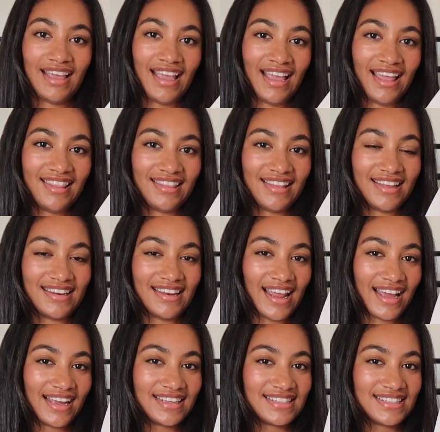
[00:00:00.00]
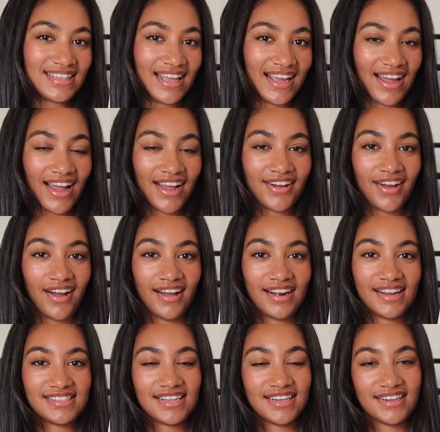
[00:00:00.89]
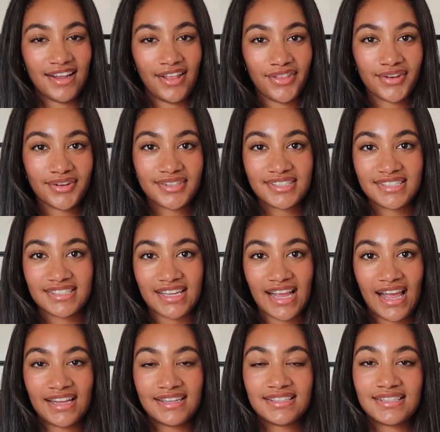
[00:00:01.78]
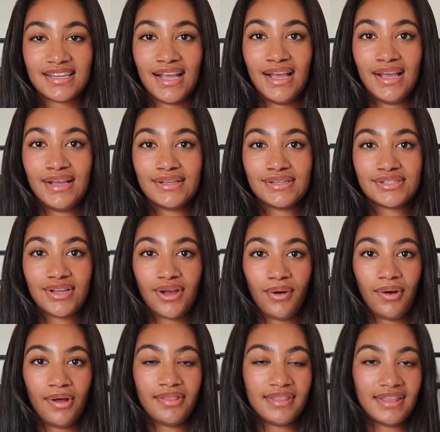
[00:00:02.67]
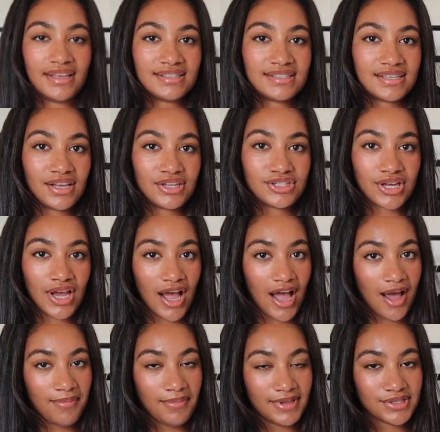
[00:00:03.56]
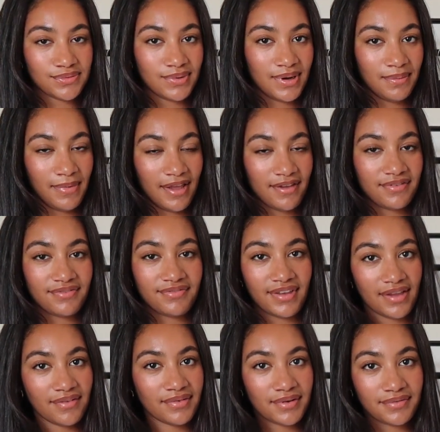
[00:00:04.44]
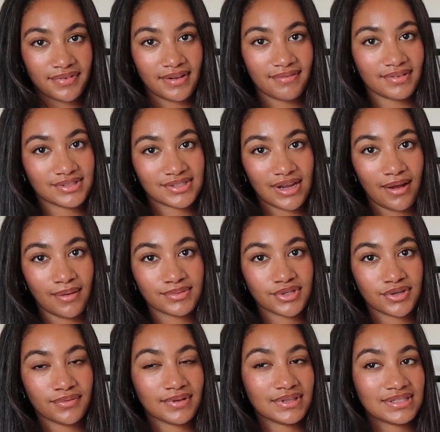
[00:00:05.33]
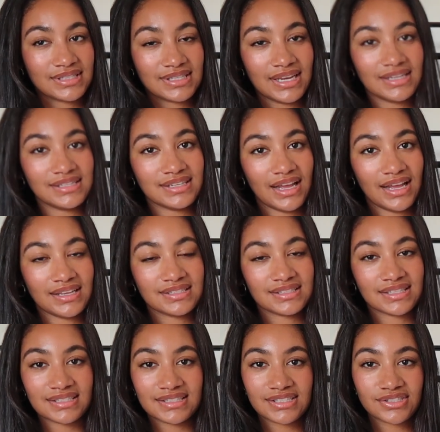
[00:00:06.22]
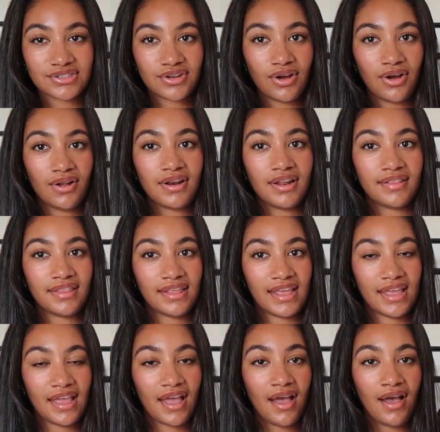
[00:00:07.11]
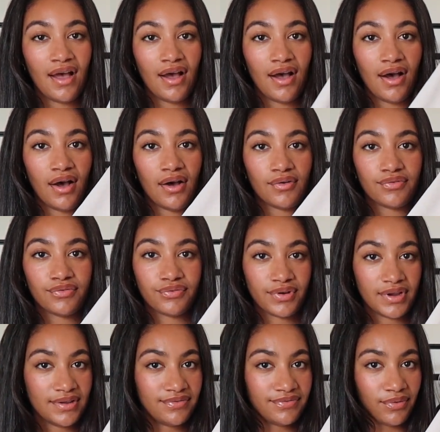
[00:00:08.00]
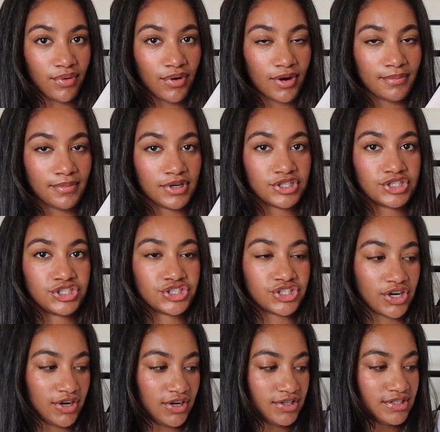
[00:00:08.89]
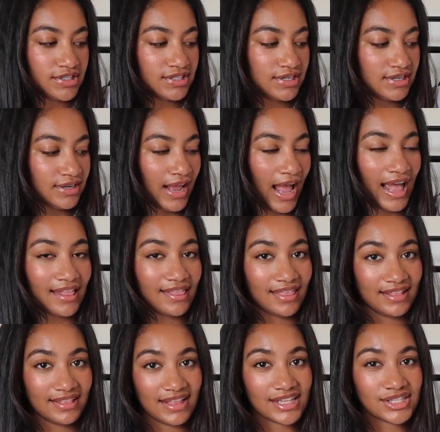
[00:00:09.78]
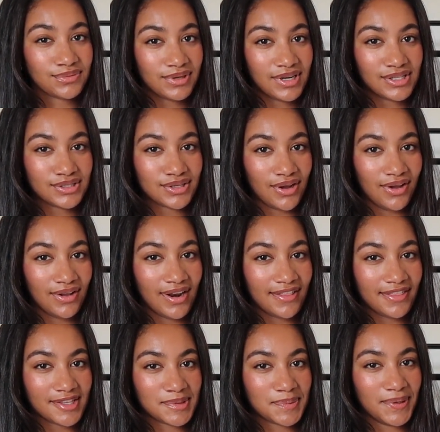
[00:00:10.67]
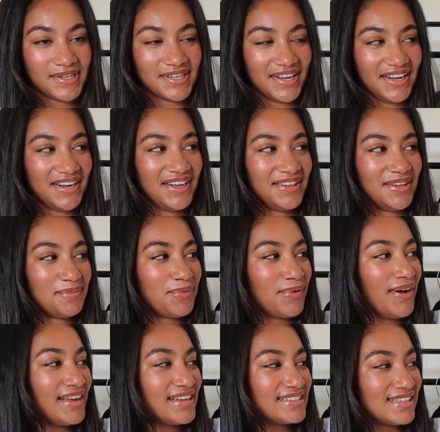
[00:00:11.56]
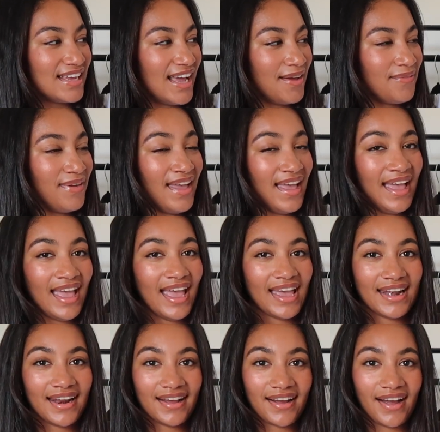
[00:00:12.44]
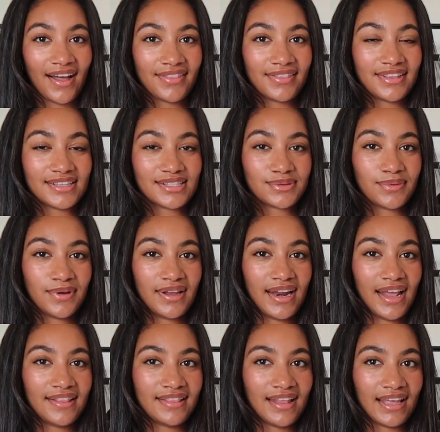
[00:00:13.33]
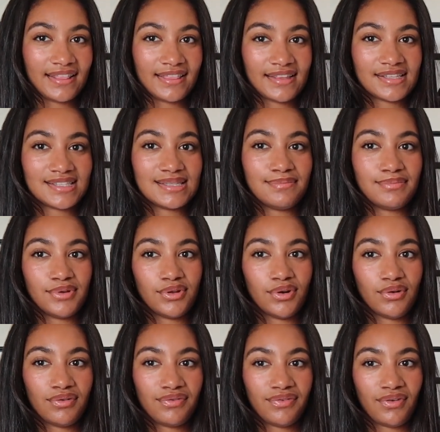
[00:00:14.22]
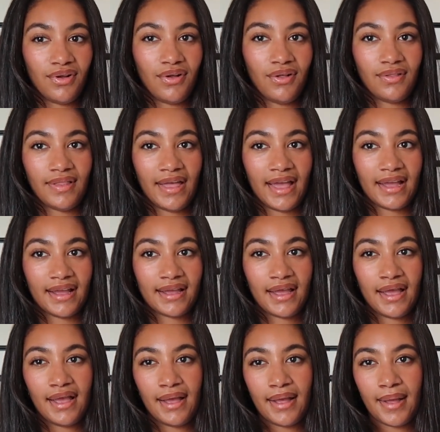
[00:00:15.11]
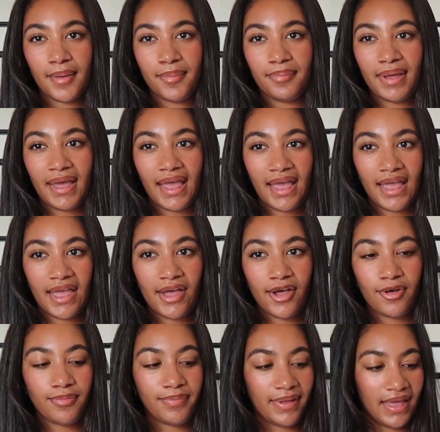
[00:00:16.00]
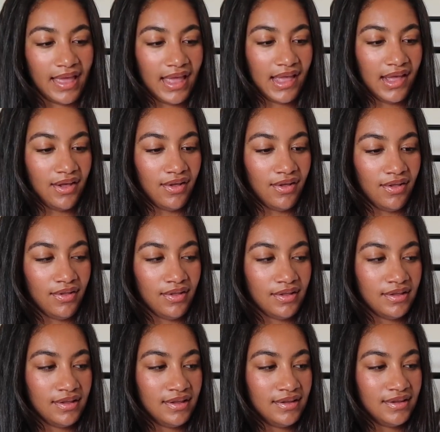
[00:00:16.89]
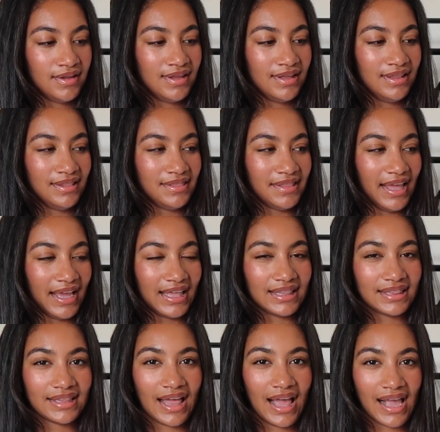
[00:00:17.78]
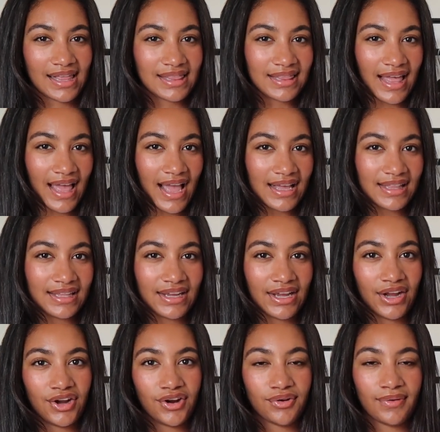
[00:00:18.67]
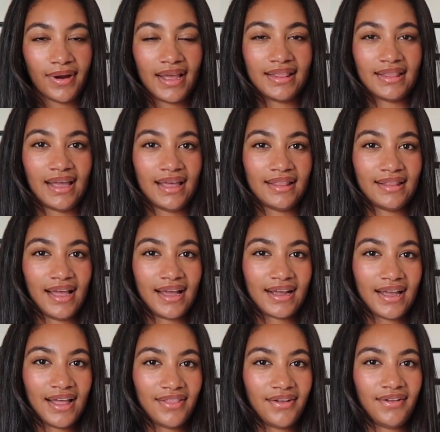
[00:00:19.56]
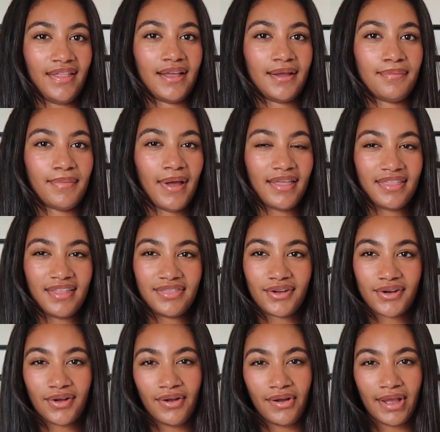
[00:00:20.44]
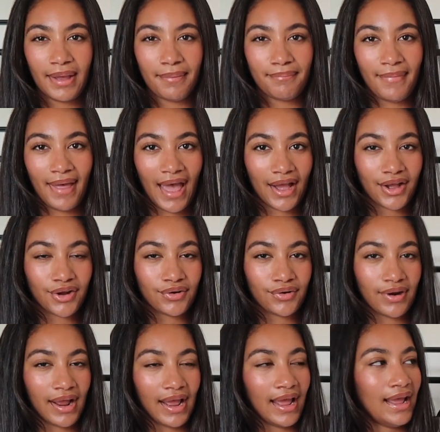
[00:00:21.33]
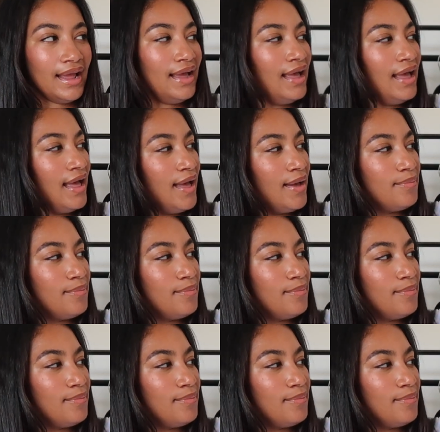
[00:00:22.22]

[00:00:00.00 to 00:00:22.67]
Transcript: And the next thing I got is another set. So this top is one of my favorite, favorite tops Ritzia does. This is called the freeform shirt. I think that's what it's called at this particular point in time. And I got this one in like this beautiful, like pale, pale, like lilac, like a gray lilac color. Like I think they're calling it matte gray,